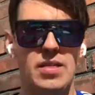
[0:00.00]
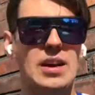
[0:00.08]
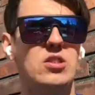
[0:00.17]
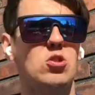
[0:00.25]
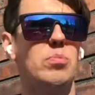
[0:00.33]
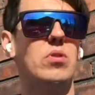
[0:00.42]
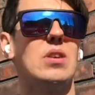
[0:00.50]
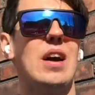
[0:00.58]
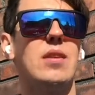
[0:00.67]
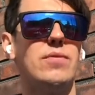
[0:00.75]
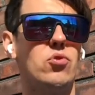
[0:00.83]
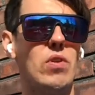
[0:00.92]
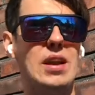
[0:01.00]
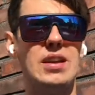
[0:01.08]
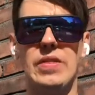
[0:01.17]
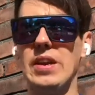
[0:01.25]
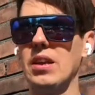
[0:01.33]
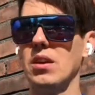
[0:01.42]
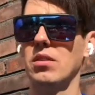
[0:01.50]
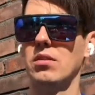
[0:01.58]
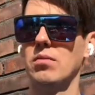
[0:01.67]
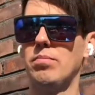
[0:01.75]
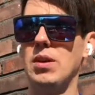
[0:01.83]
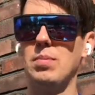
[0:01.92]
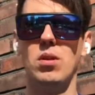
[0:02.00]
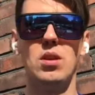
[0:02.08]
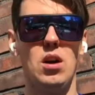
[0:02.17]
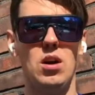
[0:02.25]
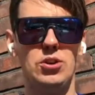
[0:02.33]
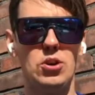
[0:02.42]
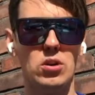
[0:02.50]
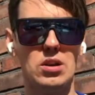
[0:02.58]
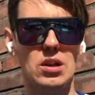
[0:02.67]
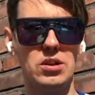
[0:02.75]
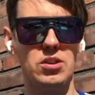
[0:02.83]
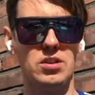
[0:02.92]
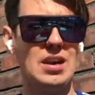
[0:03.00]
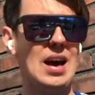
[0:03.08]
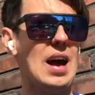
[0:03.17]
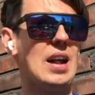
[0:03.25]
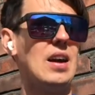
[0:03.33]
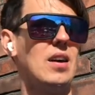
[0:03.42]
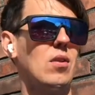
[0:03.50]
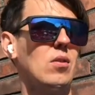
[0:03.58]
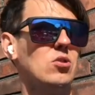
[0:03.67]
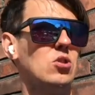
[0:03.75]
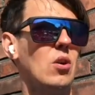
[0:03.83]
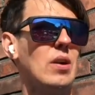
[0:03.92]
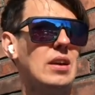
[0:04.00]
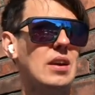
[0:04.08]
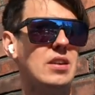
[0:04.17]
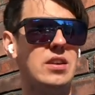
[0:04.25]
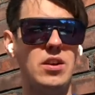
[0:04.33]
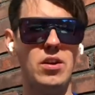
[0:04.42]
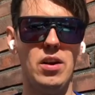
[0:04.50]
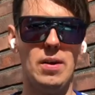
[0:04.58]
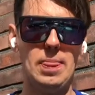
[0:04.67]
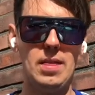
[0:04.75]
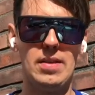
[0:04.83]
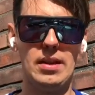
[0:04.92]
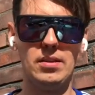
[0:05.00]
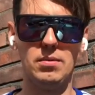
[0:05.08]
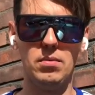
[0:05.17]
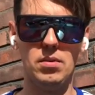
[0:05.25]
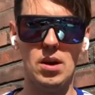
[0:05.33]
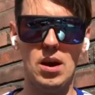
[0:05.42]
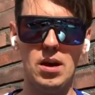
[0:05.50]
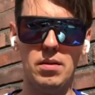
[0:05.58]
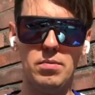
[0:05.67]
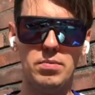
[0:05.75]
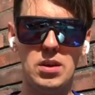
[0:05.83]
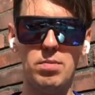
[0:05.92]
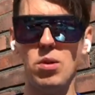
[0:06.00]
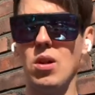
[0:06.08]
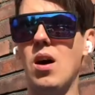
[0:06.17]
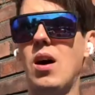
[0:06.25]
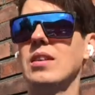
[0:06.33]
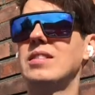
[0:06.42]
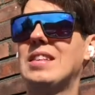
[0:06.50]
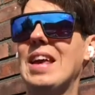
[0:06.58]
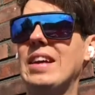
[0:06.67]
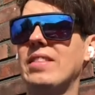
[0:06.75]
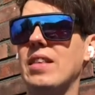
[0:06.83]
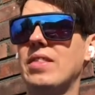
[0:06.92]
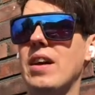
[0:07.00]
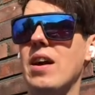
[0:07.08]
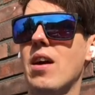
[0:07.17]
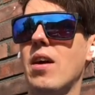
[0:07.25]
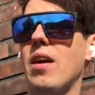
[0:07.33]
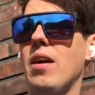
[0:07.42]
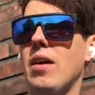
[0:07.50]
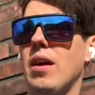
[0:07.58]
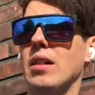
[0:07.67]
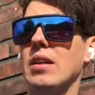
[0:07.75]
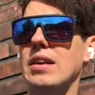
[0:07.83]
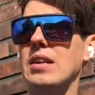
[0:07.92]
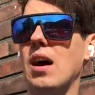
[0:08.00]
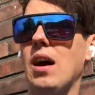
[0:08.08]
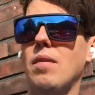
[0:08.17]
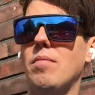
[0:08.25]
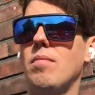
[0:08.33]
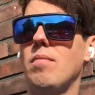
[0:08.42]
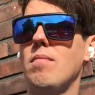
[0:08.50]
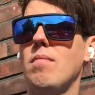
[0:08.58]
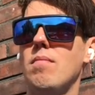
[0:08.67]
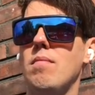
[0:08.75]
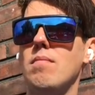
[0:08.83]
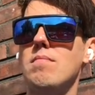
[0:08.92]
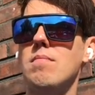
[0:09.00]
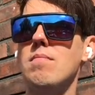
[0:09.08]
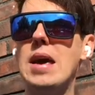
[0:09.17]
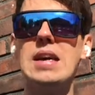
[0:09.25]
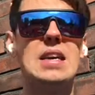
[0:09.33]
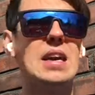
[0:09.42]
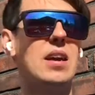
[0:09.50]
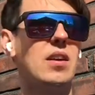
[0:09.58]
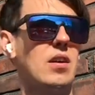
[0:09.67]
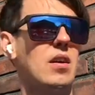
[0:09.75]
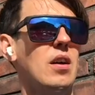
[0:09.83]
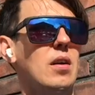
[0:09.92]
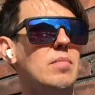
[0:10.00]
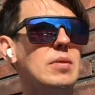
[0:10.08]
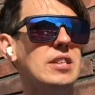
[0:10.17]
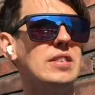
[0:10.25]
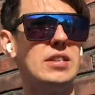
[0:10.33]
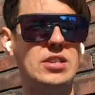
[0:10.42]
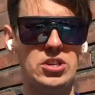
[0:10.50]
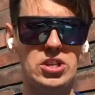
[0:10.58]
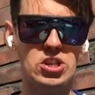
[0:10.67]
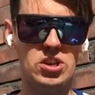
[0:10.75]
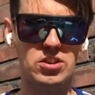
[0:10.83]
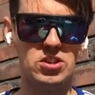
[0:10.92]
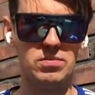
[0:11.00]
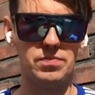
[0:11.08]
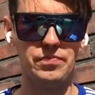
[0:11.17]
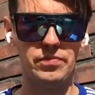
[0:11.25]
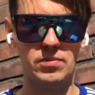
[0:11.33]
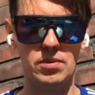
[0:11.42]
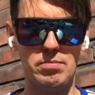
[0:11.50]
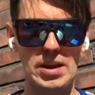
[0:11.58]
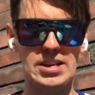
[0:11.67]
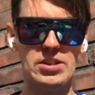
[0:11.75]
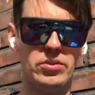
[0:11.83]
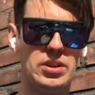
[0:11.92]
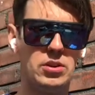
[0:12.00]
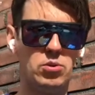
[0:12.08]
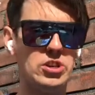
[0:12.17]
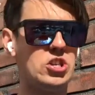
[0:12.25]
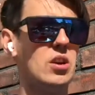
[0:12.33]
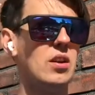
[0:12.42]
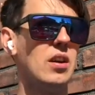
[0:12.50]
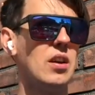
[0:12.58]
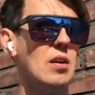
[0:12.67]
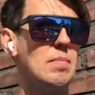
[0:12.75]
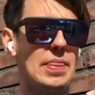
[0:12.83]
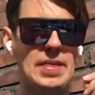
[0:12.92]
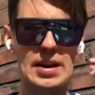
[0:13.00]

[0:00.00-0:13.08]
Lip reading: That super kind of trendy thing, people talk a lot, and also I can hear that people are saying that they are like making business decisions based on intuition, but